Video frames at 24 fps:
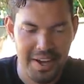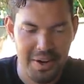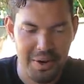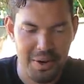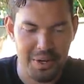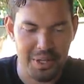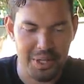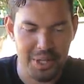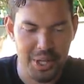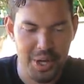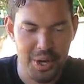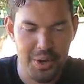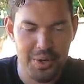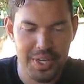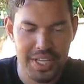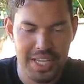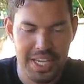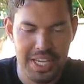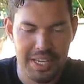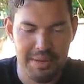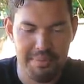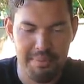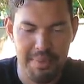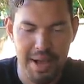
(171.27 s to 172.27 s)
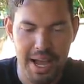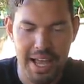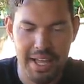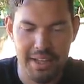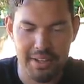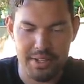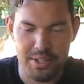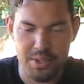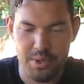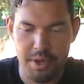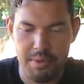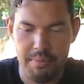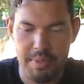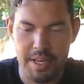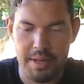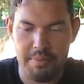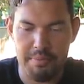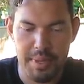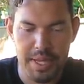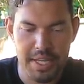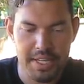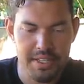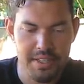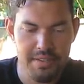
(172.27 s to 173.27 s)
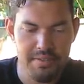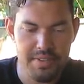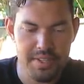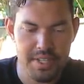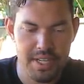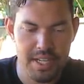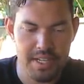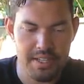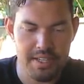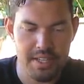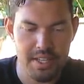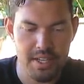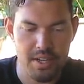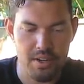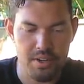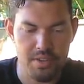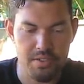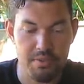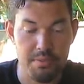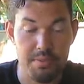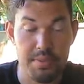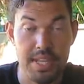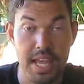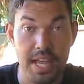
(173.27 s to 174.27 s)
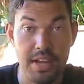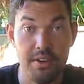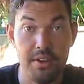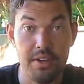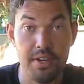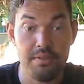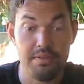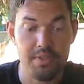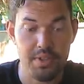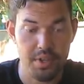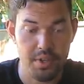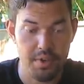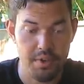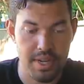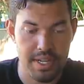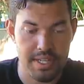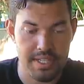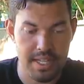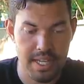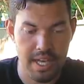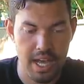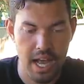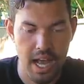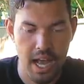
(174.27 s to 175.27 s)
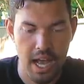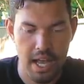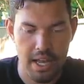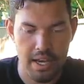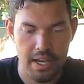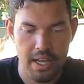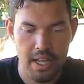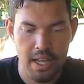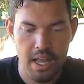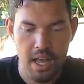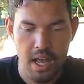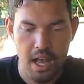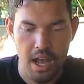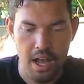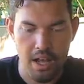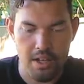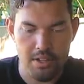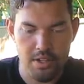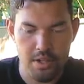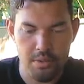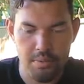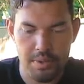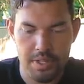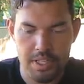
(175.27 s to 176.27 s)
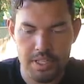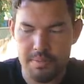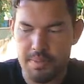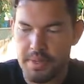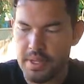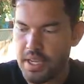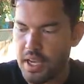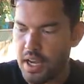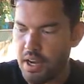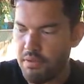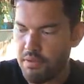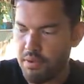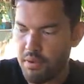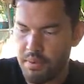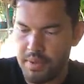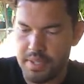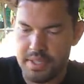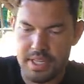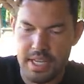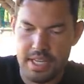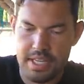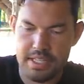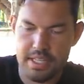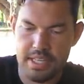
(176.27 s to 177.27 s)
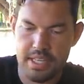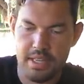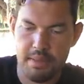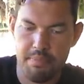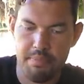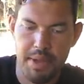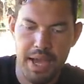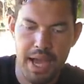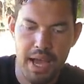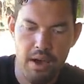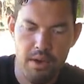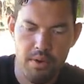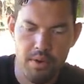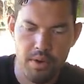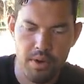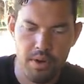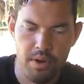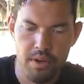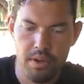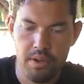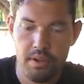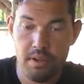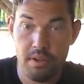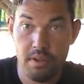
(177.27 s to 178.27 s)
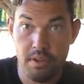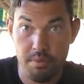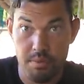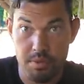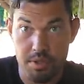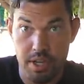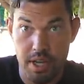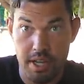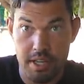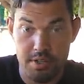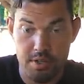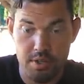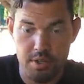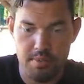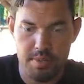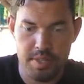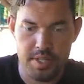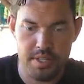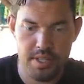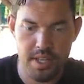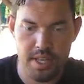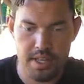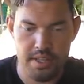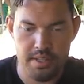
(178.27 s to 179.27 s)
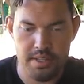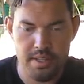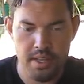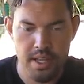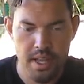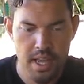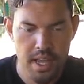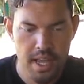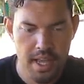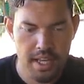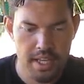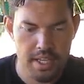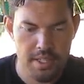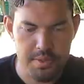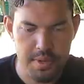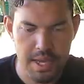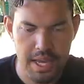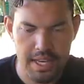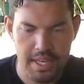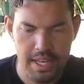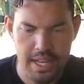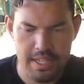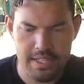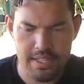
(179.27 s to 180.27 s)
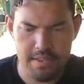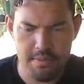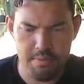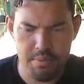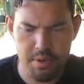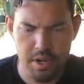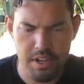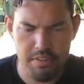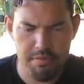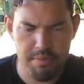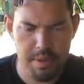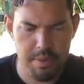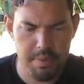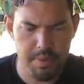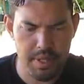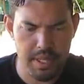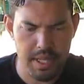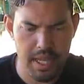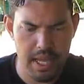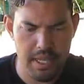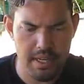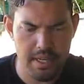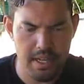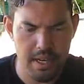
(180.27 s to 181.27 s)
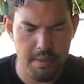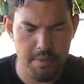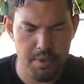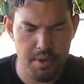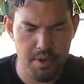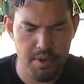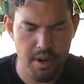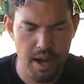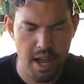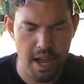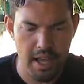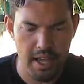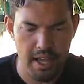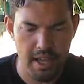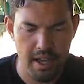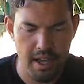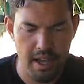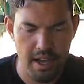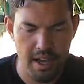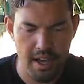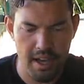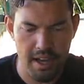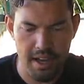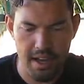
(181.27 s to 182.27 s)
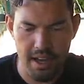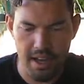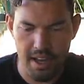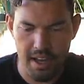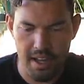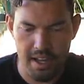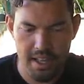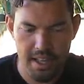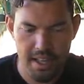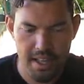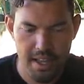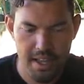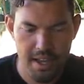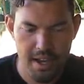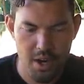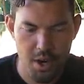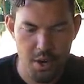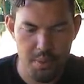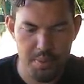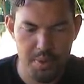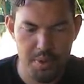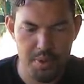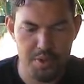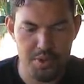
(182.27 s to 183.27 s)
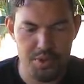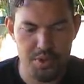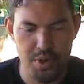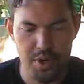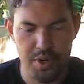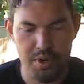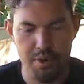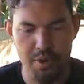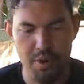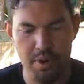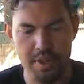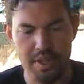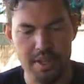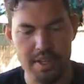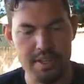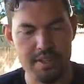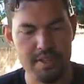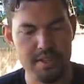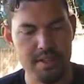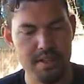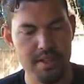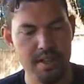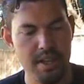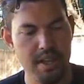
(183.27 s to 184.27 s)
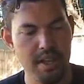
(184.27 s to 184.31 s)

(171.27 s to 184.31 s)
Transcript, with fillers: or low heat, mild, so I made a mix of seeds that goes from decorative to crazy hot. Also, please be careful when tasting the powder, which I assume is this, because we had lots of brave people that ended up crying, ha ha ha. Hope you enjoy growing these